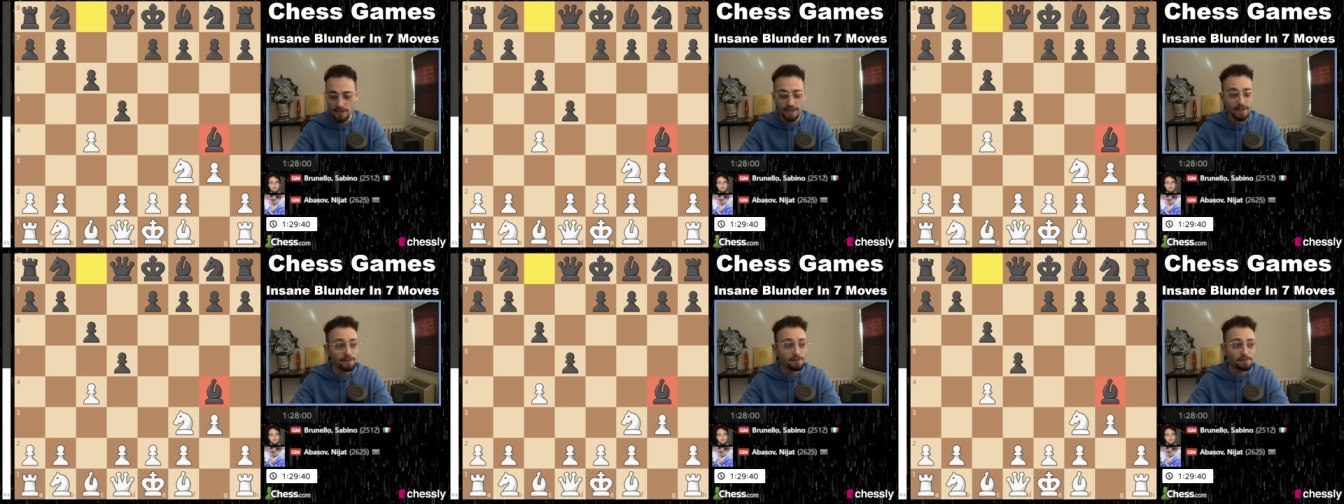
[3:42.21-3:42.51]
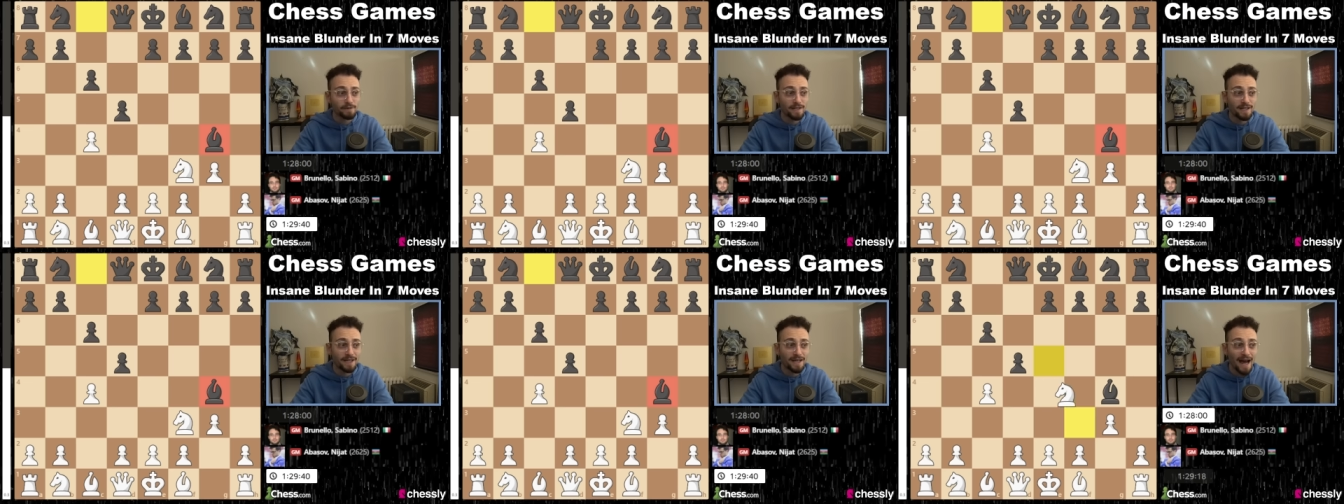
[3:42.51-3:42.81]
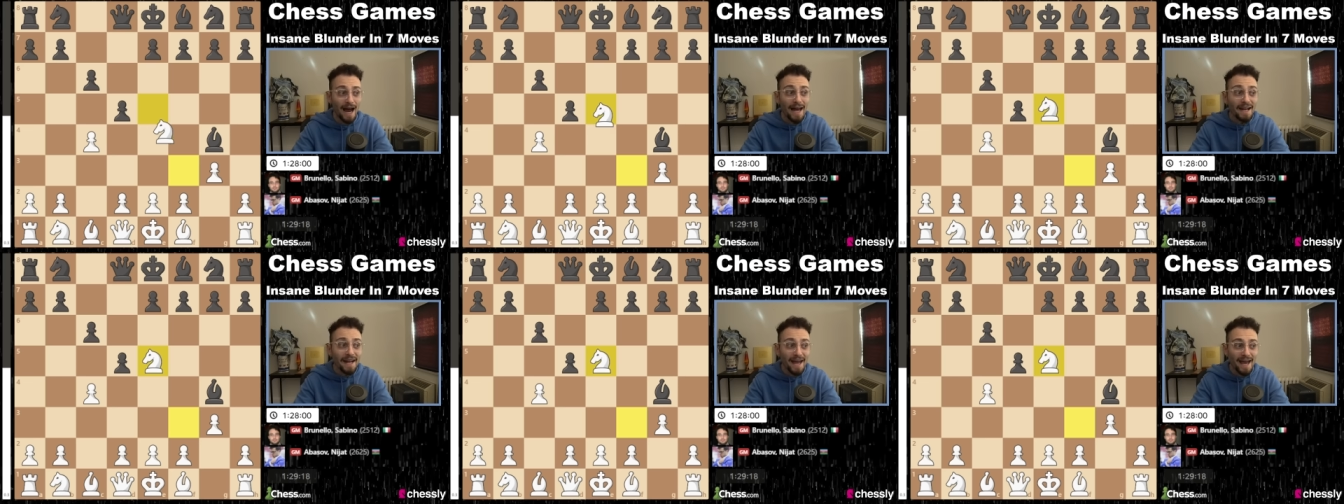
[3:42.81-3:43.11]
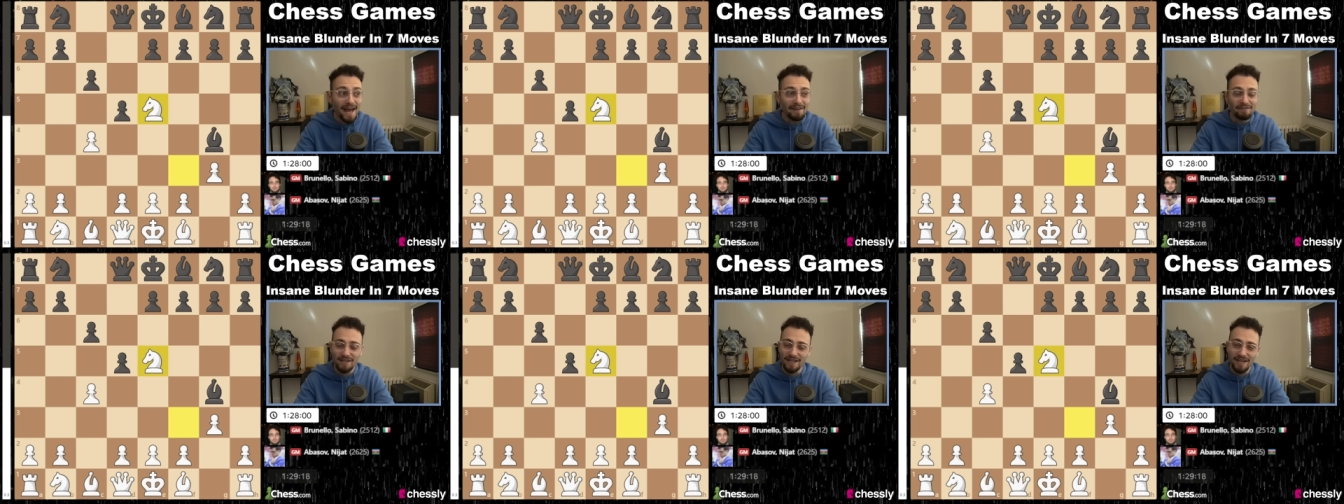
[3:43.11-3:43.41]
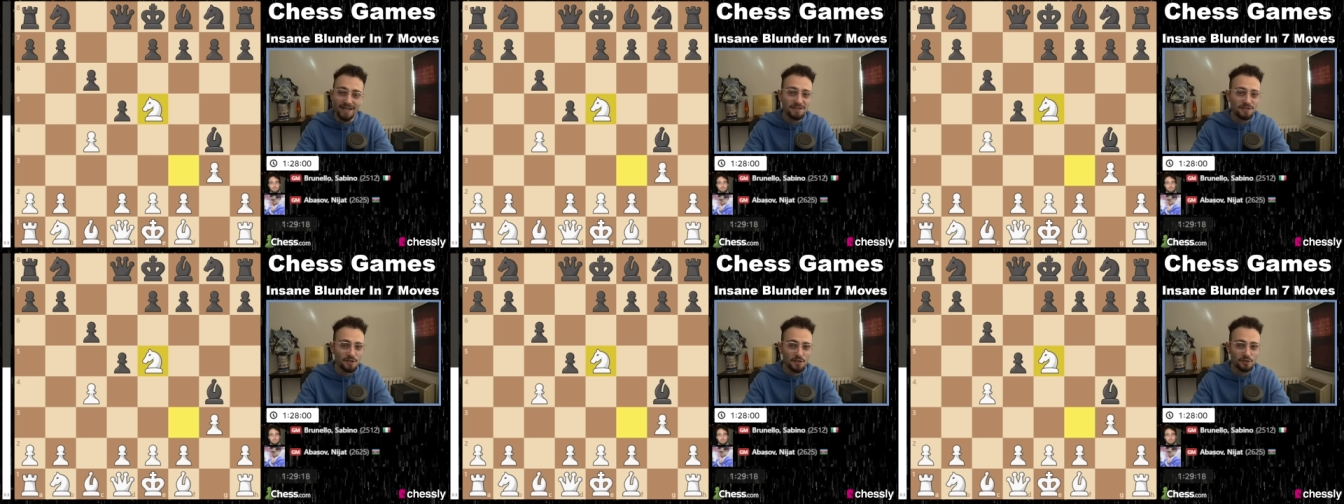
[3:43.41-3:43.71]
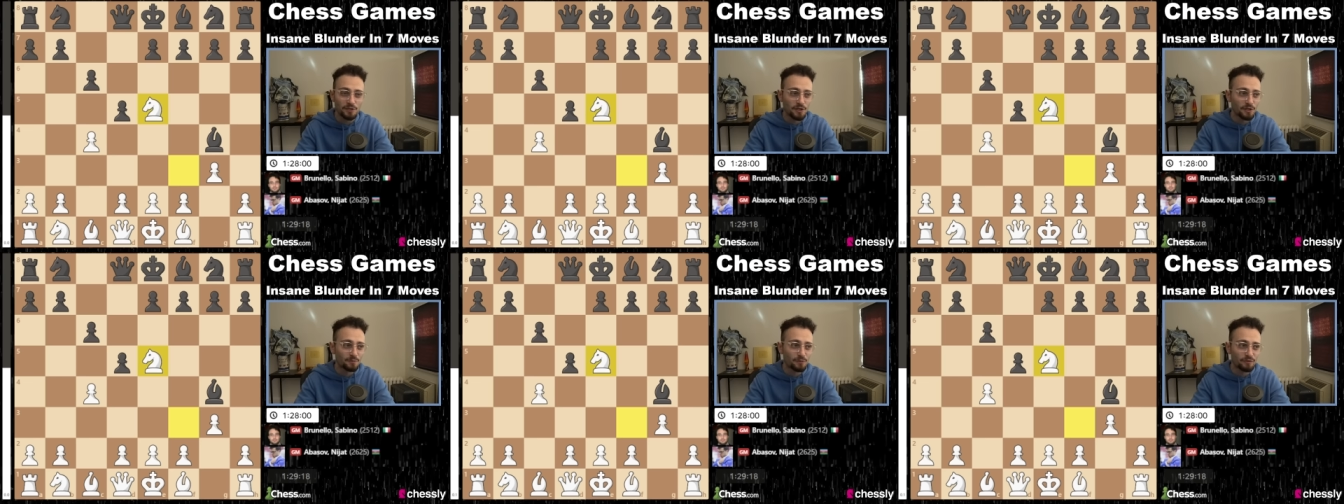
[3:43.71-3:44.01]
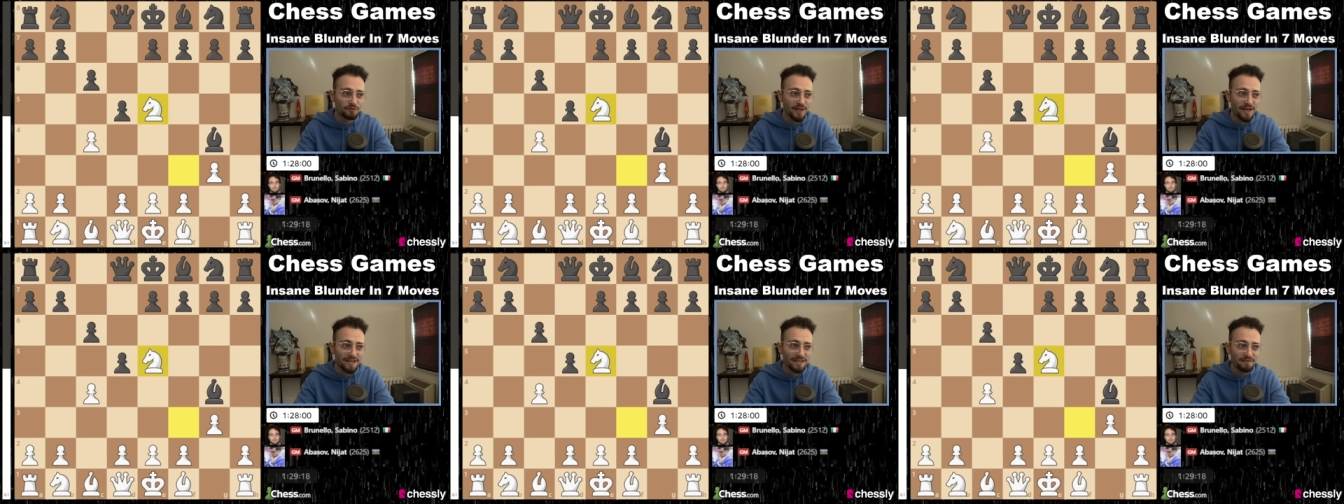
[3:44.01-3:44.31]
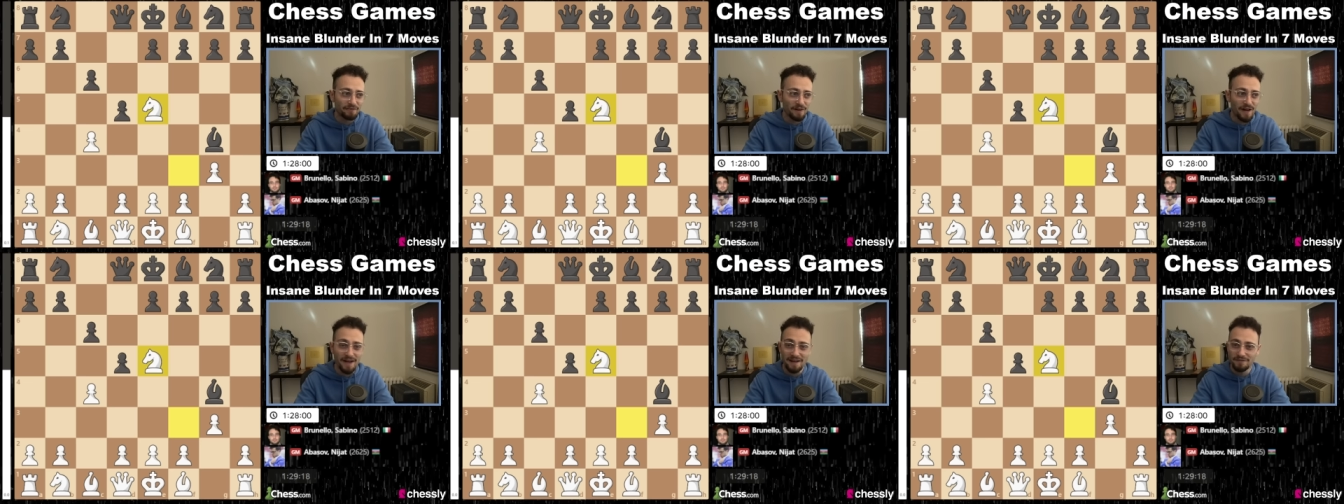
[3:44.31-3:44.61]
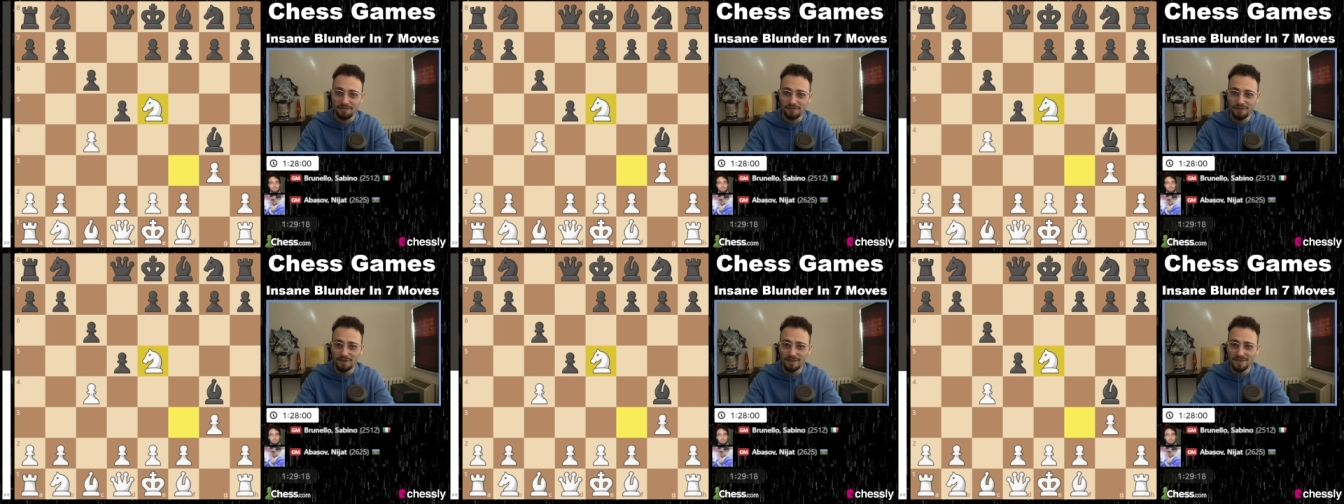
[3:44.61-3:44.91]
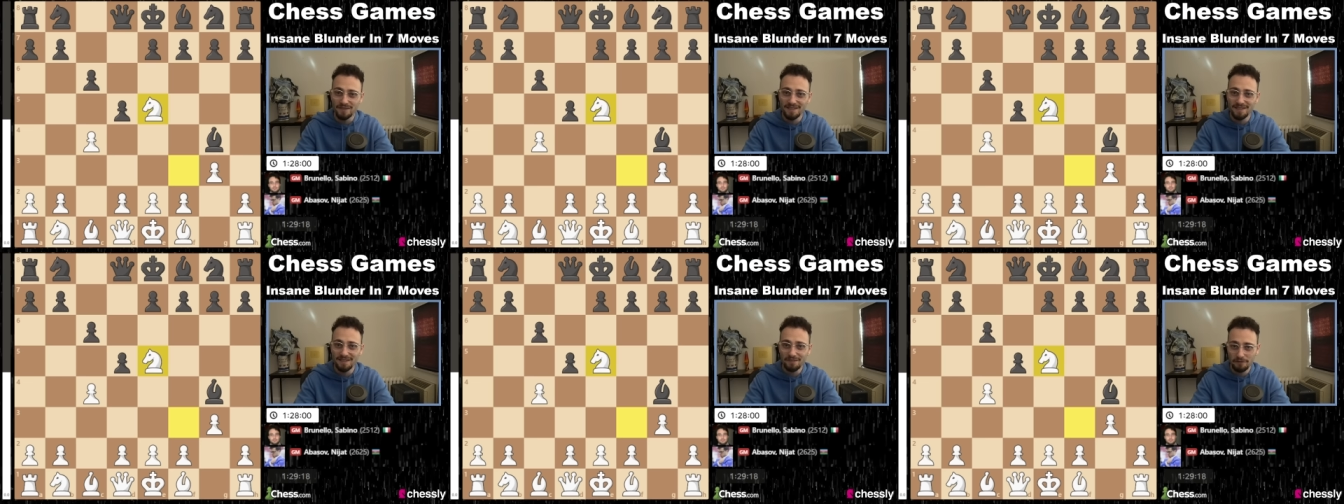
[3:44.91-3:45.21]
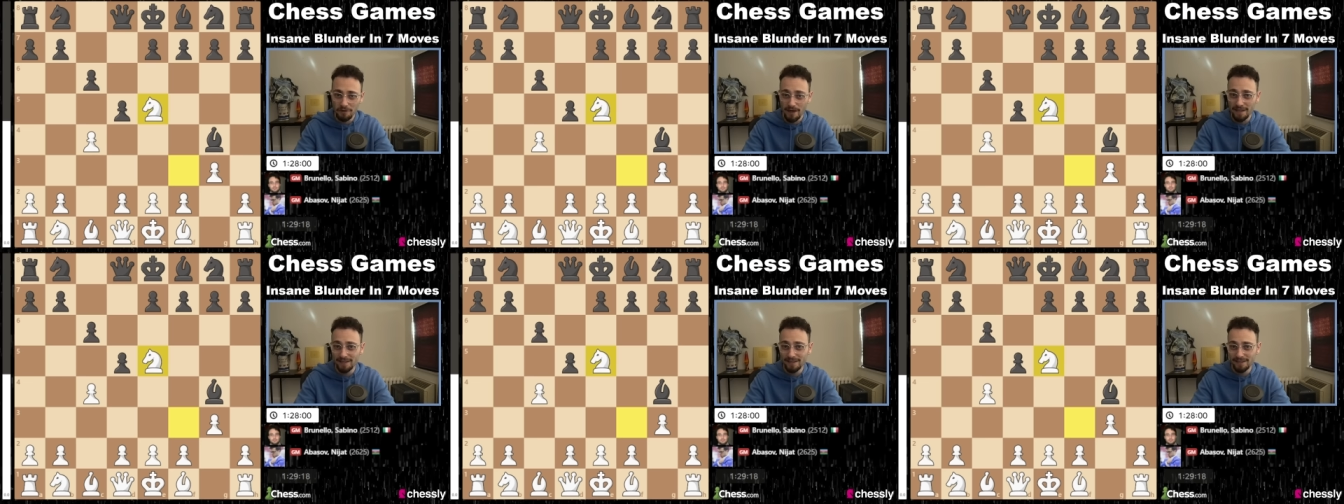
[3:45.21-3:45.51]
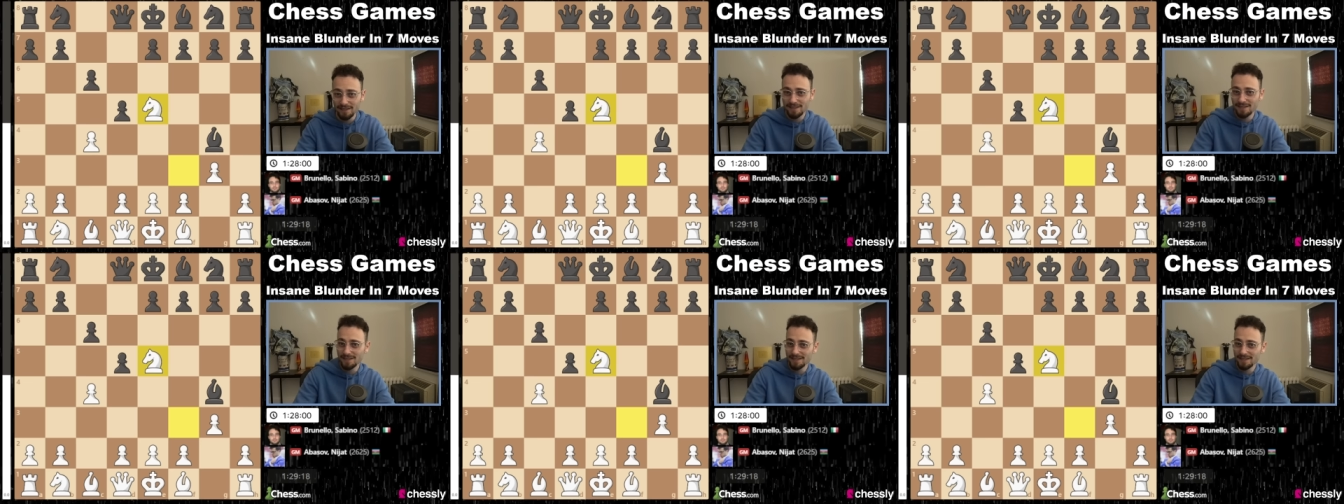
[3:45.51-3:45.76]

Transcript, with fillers: you've got to have an answer to the move knight e5, right?